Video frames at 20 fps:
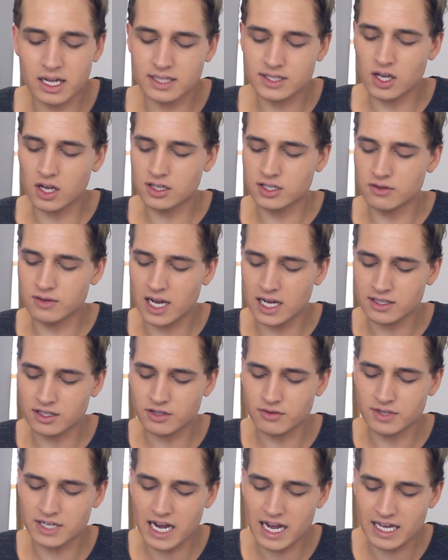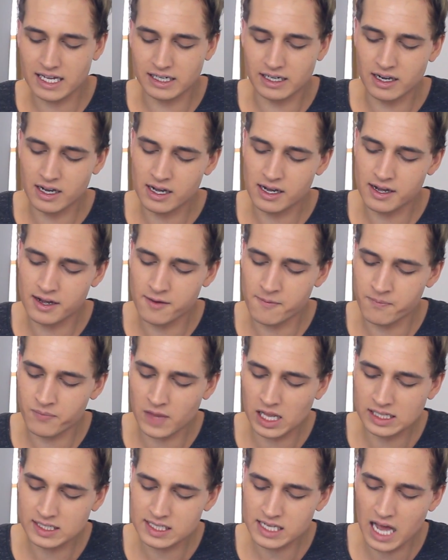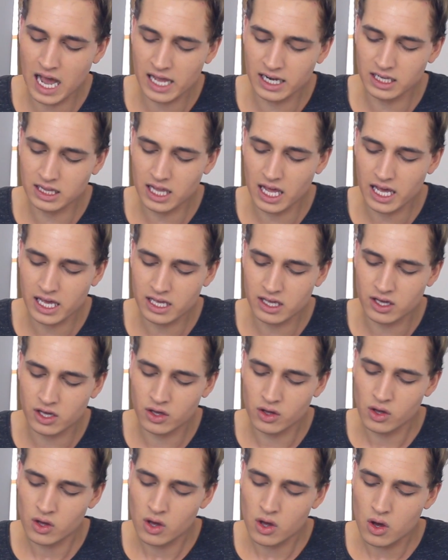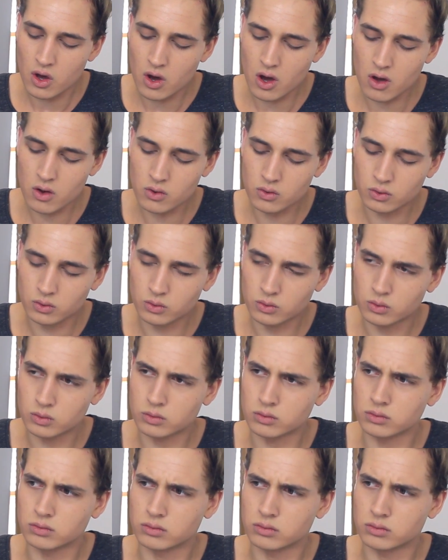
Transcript: it's also not too tight. It's kind of like... Oh...